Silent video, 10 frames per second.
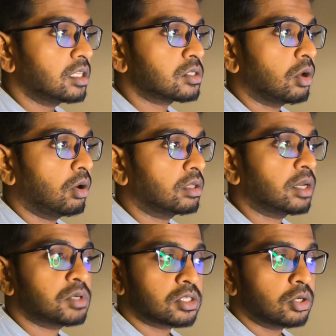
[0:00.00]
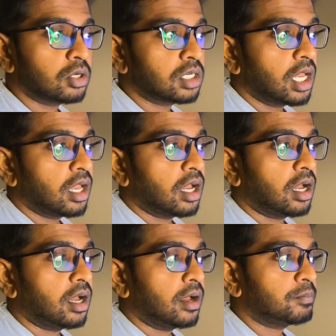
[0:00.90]
So that was good.
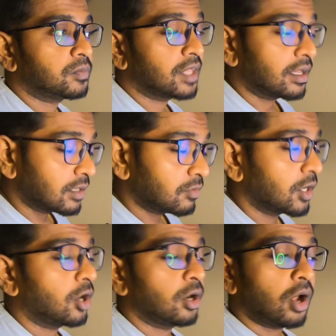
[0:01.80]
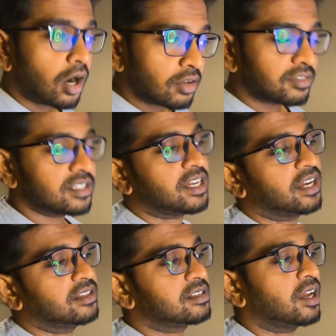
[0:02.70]
I think we got a lot of
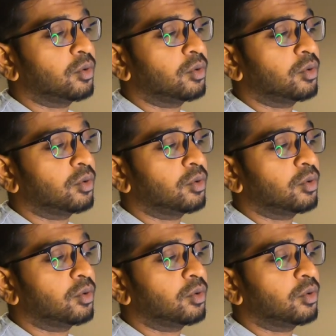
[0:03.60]
insights.